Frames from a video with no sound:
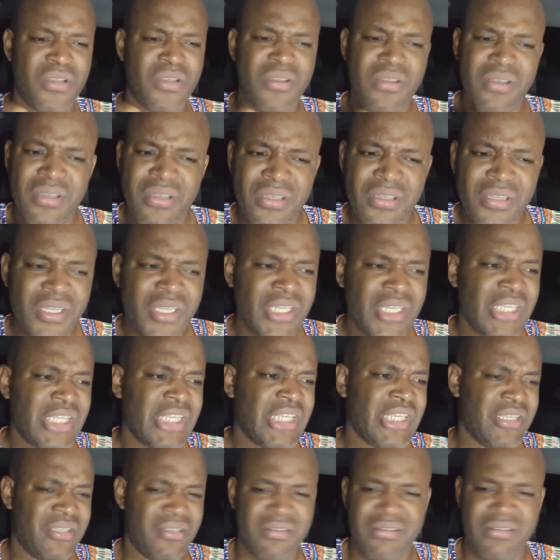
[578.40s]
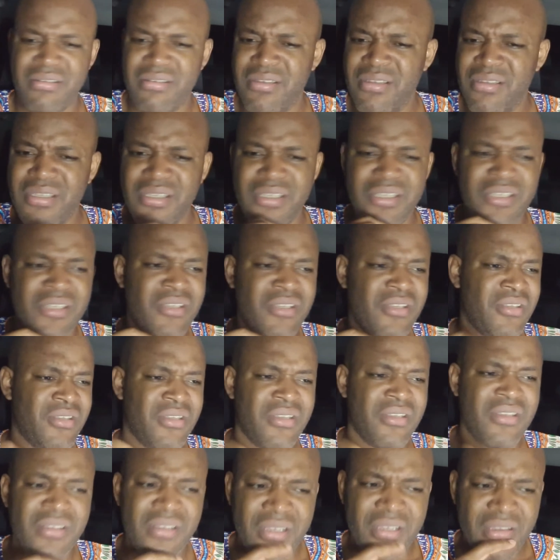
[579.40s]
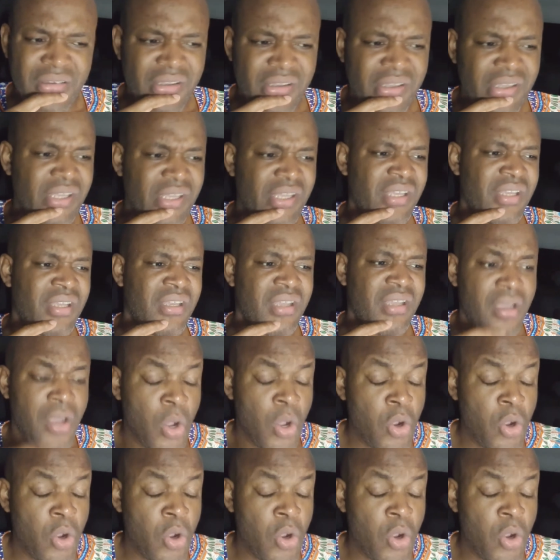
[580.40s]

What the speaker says: woman. You wear your pain like the armor.